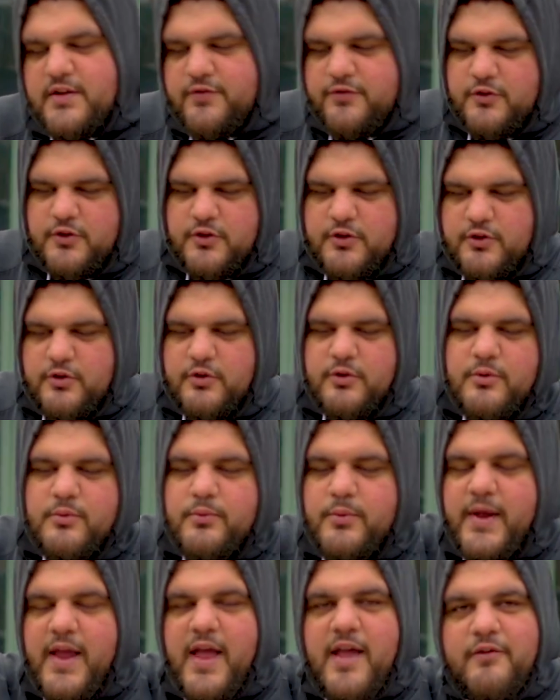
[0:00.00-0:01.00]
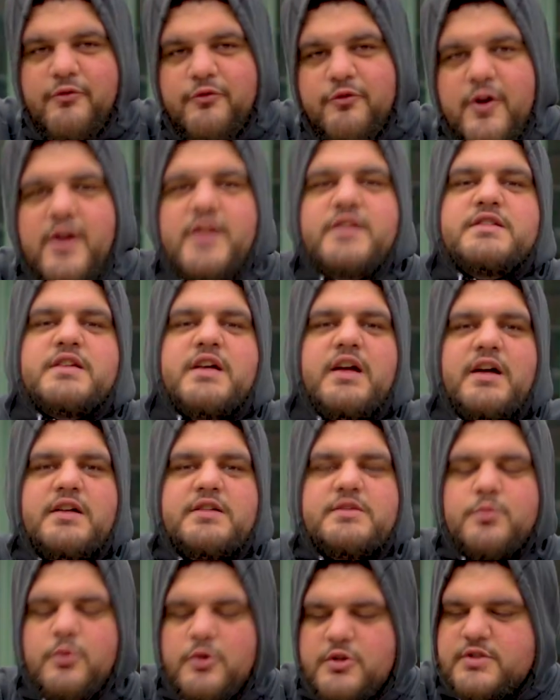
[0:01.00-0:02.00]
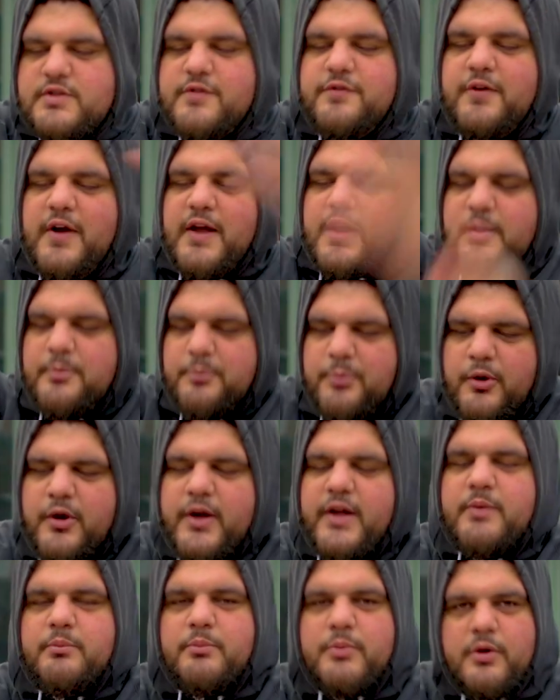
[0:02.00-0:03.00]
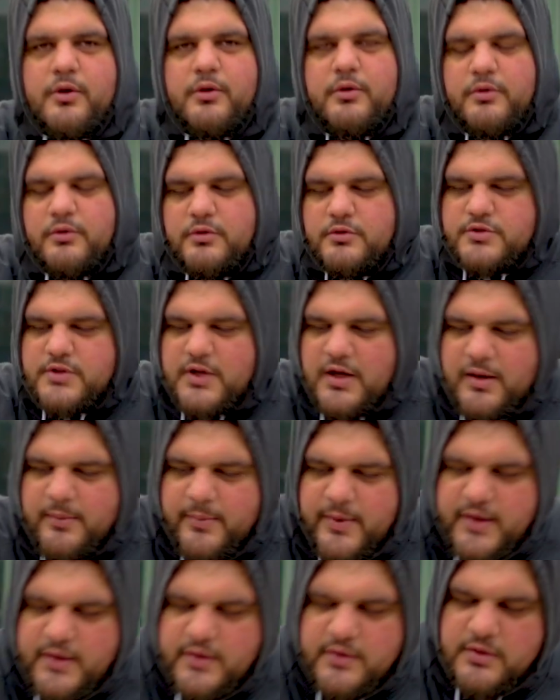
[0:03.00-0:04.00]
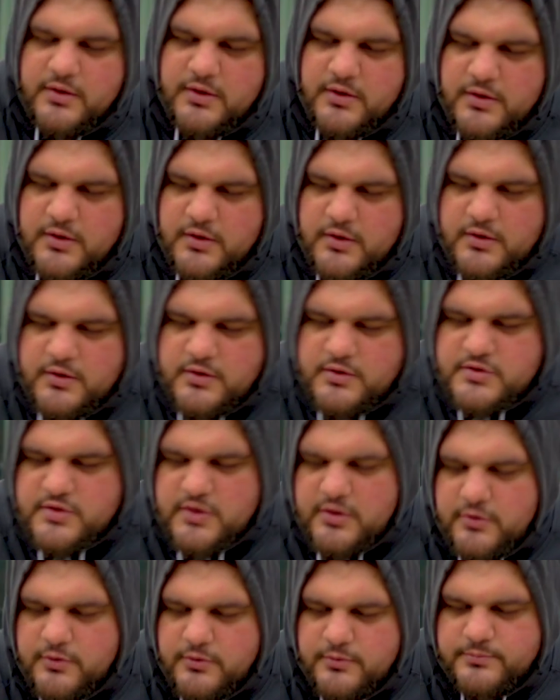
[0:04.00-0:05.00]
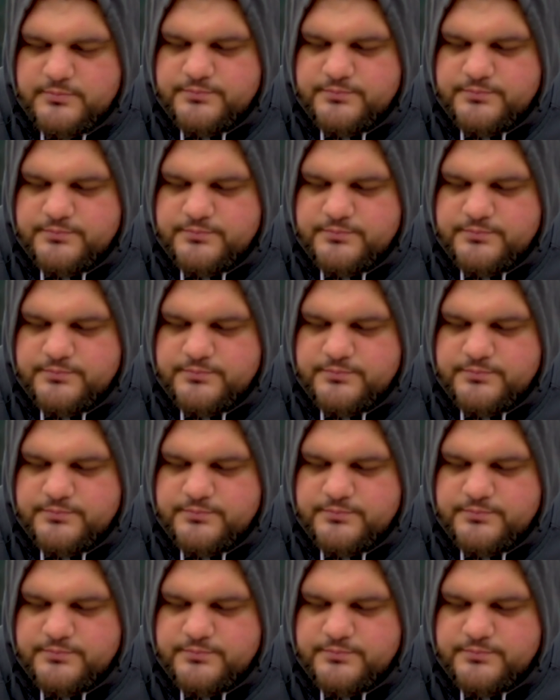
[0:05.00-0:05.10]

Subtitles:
if you do, we ain't friends, cuz. What's the fucking point, bro? Do you know what I mean? So,